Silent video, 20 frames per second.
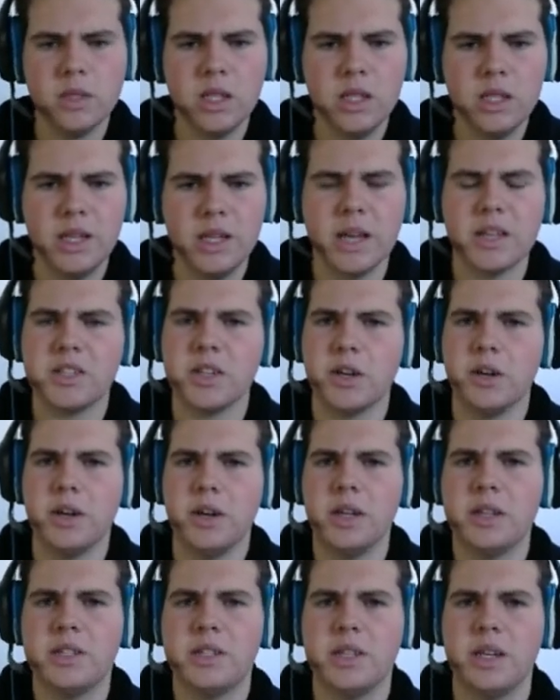Yeah, so
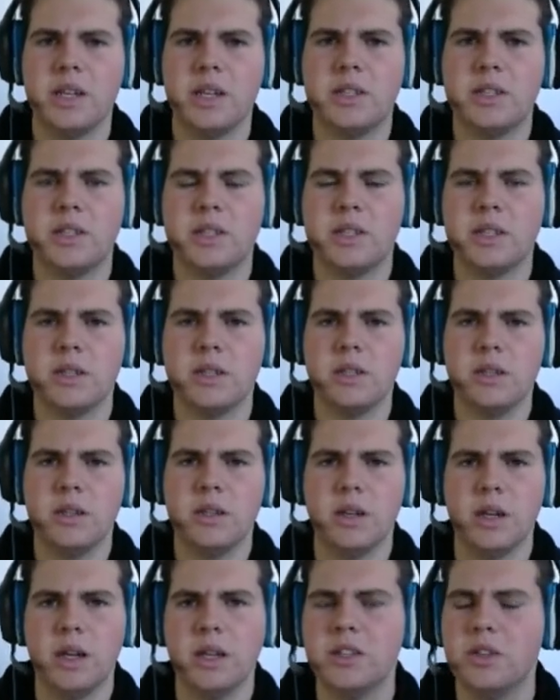
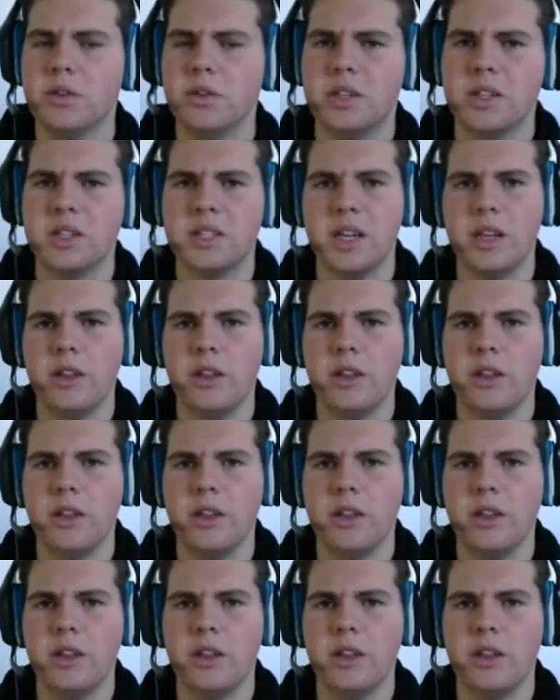it's good to see